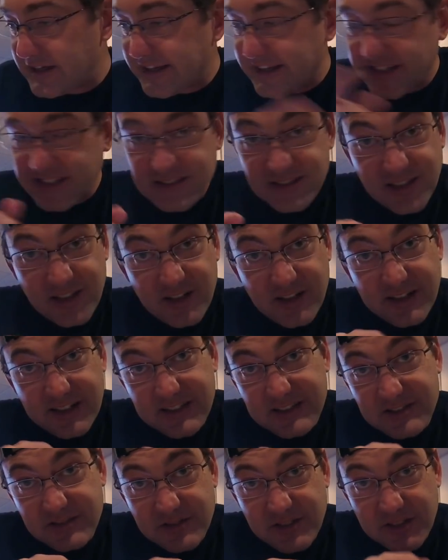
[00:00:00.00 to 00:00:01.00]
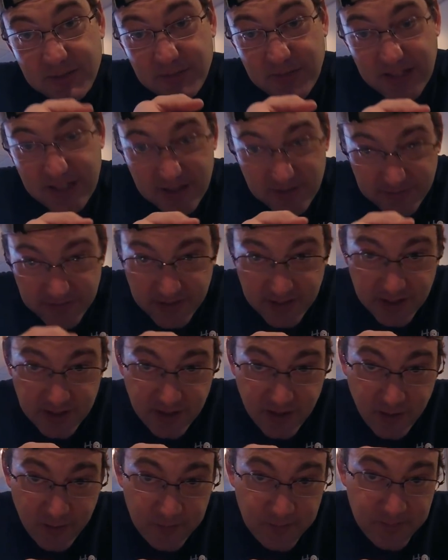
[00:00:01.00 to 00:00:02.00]
he said on his jig making
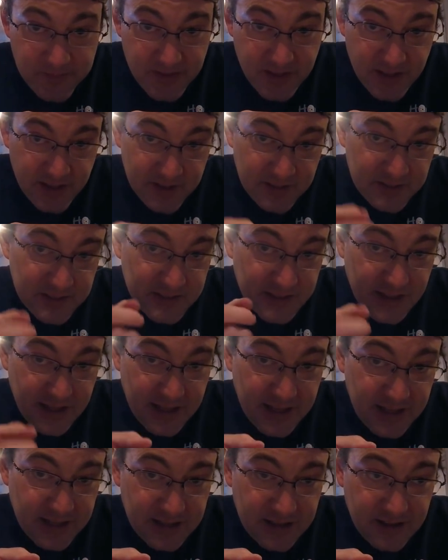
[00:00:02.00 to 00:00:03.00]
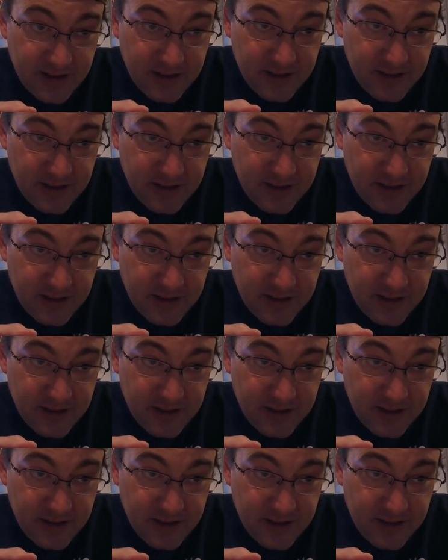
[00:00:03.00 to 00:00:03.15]
video that